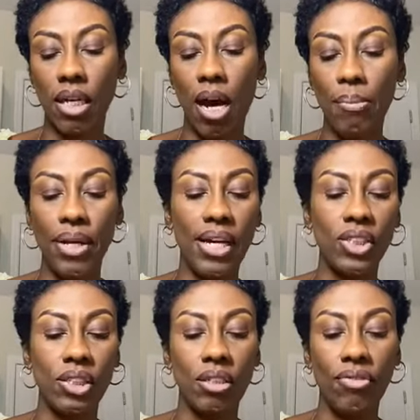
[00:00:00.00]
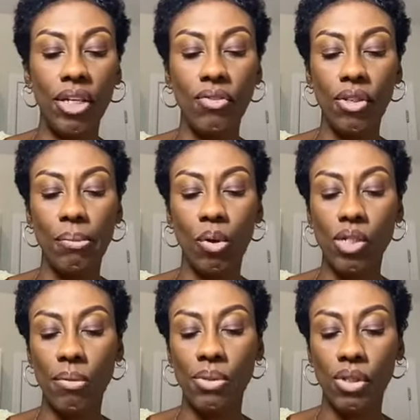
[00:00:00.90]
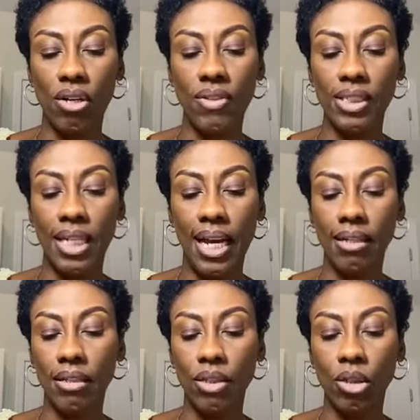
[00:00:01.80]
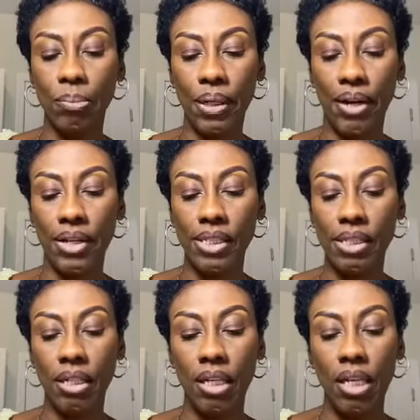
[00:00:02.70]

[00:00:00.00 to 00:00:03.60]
the comprehension of even the most observant and analytical parent.